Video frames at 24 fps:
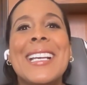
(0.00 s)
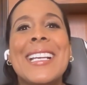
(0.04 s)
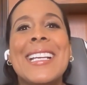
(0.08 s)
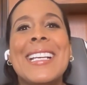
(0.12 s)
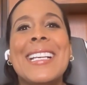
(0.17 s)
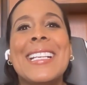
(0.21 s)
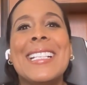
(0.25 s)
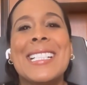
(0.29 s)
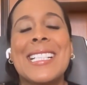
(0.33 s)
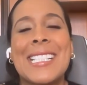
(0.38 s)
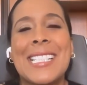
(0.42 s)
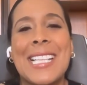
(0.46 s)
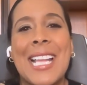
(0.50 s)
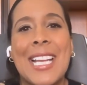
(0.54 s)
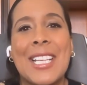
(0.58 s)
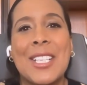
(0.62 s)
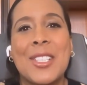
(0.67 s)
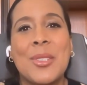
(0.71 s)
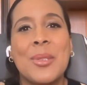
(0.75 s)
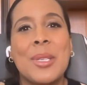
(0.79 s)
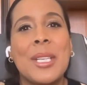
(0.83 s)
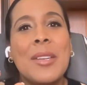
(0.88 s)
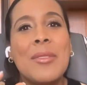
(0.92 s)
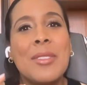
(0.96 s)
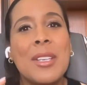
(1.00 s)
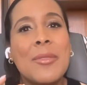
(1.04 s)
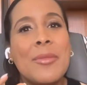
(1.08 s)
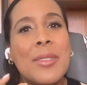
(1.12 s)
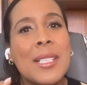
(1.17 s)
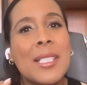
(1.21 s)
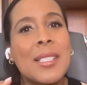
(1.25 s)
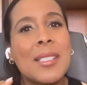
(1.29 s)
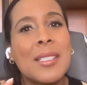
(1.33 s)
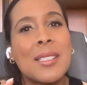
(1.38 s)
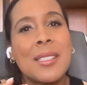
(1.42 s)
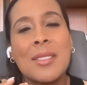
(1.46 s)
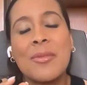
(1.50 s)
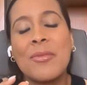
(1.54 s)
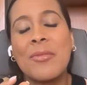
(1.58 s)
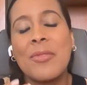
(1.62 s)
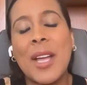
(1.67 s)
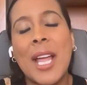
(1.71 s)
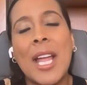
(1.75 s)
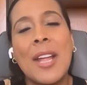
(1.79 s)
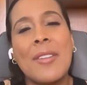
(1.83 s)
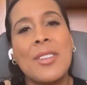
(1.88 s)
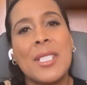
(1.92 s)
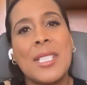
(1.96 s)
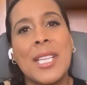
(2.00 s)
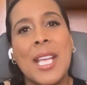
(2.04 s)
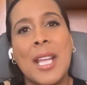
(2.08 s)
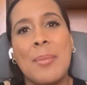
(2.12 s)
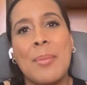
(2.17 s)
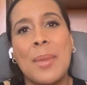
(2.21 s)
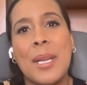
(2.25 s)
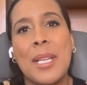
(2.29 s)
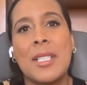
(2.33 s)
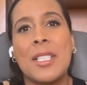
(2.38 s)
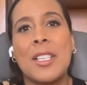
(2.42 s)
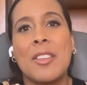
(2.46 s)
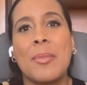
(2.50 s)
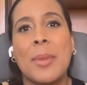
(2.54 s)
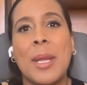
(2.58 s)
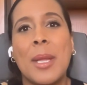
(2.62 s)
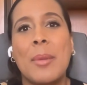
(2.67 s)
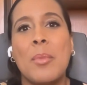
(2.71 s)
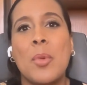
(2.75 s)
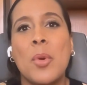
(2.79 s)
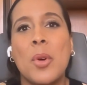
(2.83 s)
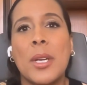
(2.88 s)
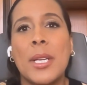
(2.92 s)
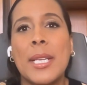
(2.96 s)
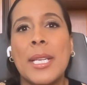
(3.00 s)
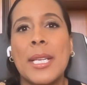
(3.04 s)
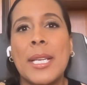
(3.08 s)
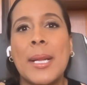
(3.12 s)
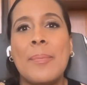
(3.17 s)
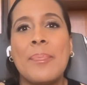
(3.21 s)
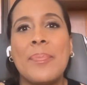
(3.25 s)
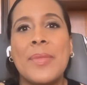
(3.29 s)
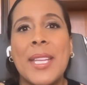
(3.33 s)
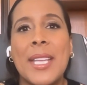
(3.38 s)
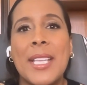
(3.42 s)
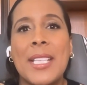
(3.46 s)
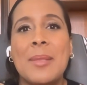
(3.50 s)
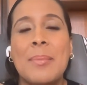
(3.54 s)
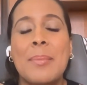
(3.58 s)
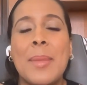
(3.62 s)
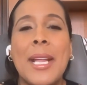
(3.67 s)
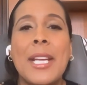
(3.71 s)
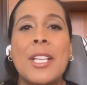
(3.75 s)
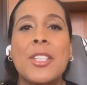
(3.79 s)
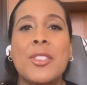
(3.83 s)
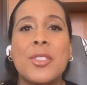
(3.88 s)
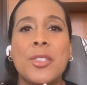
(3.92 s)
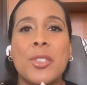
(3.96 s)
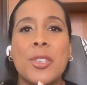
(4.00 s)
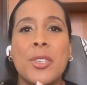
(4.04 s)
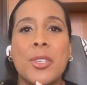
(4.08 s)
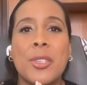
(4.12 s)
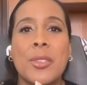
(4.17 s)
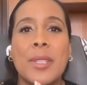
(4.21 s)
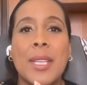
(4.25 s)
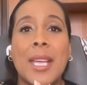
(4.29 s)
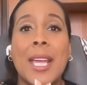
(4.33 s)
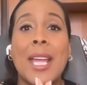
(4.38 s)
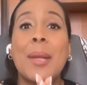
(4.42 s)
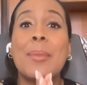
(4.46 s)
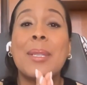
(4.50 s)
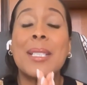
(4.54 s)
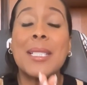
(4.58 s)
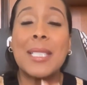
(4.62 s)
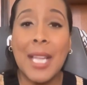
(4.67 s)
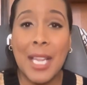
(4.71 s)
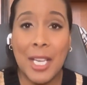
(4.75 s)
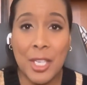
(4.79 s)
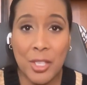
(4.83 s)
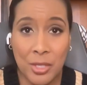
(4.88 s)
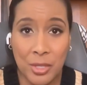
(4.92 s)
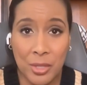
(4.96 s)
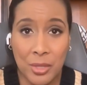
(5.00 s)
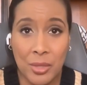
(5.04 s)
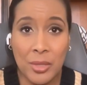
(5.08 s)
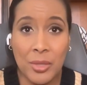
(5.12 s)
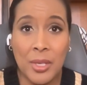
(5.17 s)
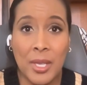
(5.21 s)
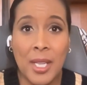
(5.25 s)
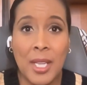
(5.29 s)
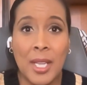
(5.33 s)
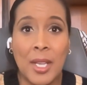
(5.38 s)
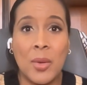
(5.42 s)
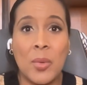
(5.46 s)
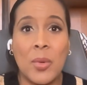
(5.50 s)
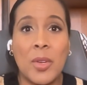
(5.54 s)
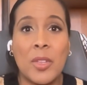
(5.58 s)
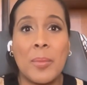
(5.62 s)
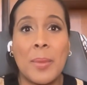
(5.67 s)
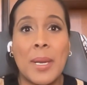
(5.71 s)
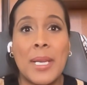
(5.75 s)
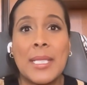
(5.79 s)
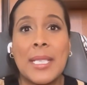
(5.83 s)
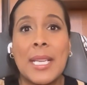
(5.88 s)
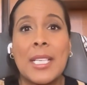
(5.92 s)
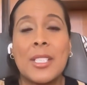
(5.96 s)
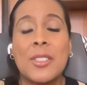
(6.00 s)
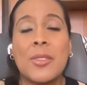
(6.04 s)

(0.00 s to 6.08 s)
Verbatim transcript: decide to do, even if it's just five to ten minutes of my morning, is make sure that I'm intentional with my day.